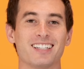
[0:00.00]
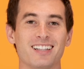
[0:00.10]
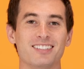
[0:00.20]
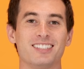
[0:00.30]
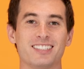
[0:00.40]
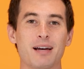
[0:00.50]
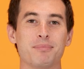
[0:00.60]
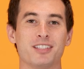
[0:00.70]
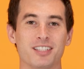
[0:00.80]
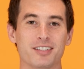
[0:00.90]
concludes
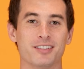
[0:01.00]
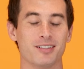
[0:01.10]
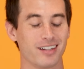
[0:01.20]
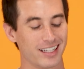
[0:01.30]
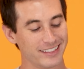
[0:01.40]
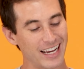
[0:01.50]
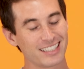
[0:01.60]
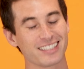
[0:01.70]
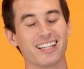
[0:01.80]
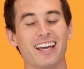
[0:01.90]
step 2,
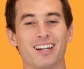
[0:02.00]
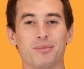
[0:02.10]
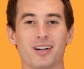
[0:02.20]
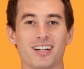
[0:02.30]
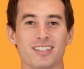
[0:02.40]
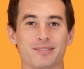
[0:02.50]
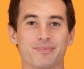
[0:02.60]
attaching the handlebar.